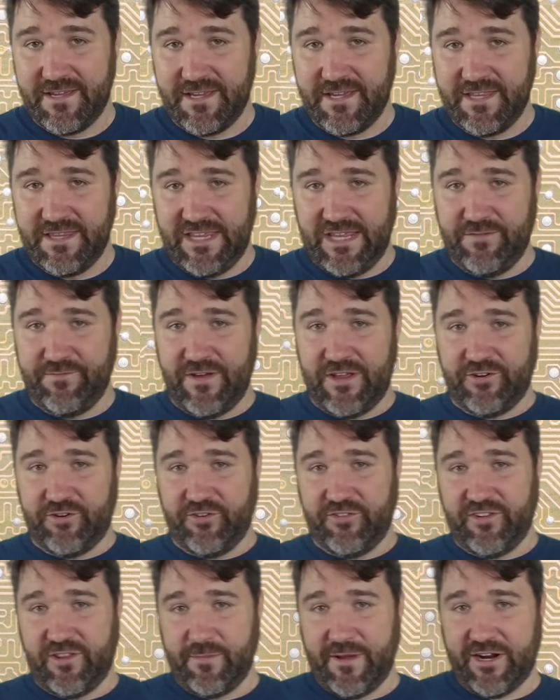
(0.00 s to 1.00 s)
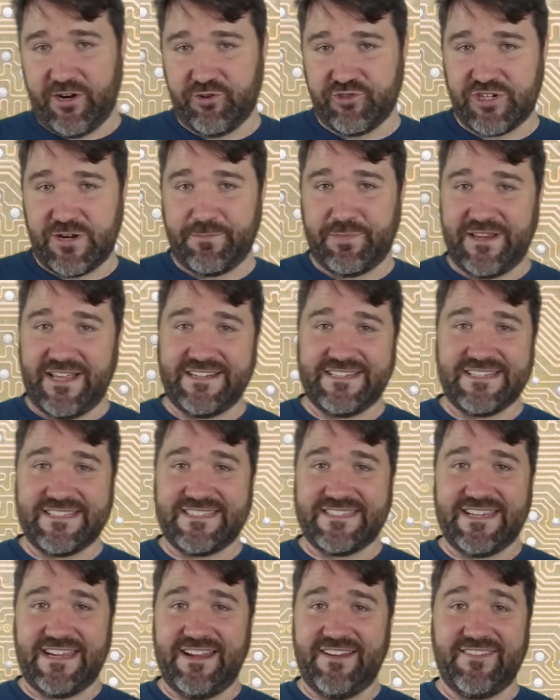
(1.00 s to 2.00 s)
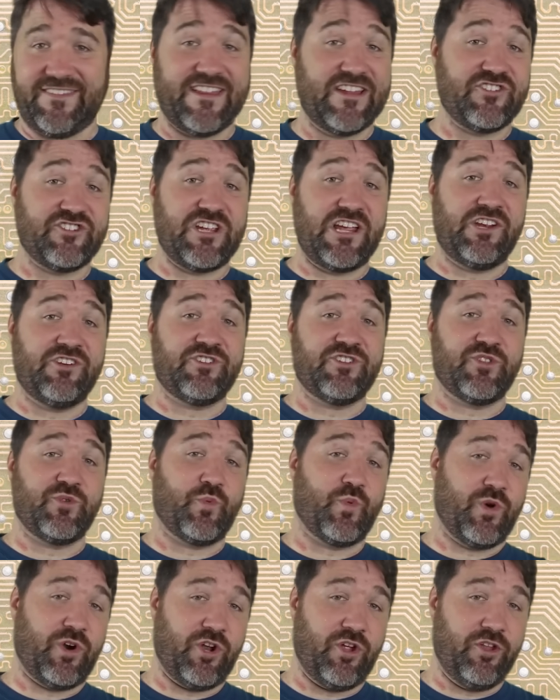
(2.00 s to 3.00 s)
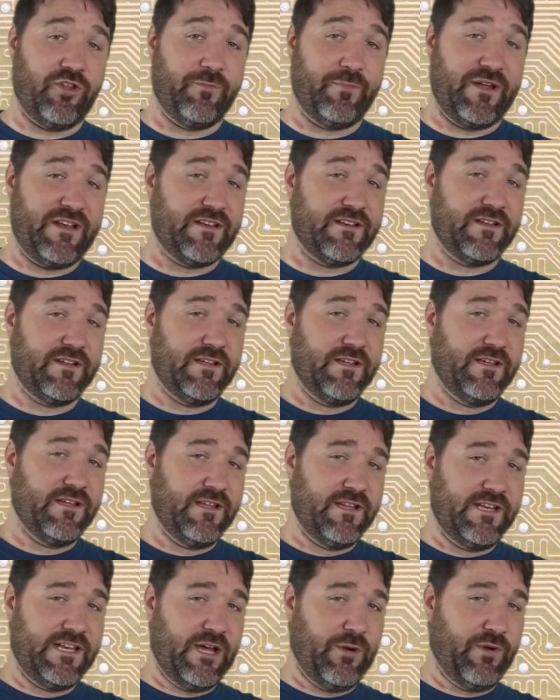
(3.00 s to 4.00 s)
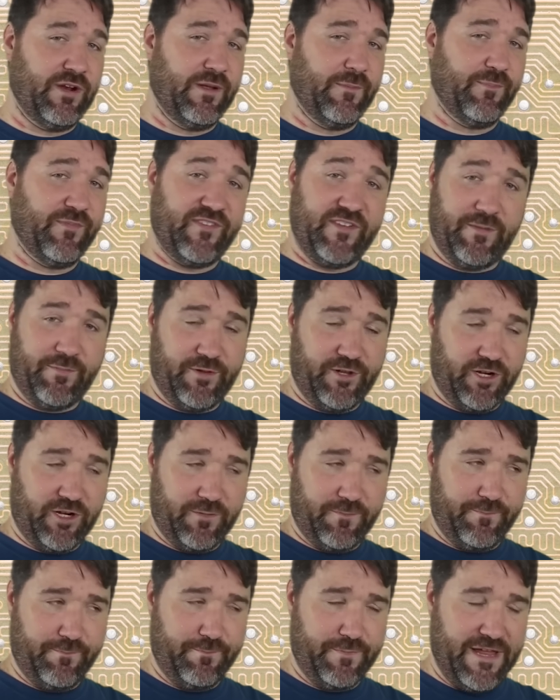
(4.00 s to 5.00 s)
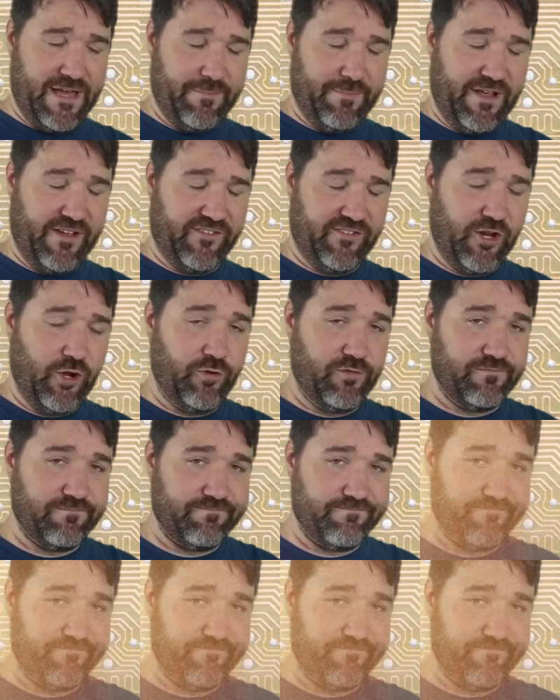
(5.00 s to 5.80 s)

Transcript: The inventors of the microchip planted seeds that changed the world. But now, on a simpler plant based note,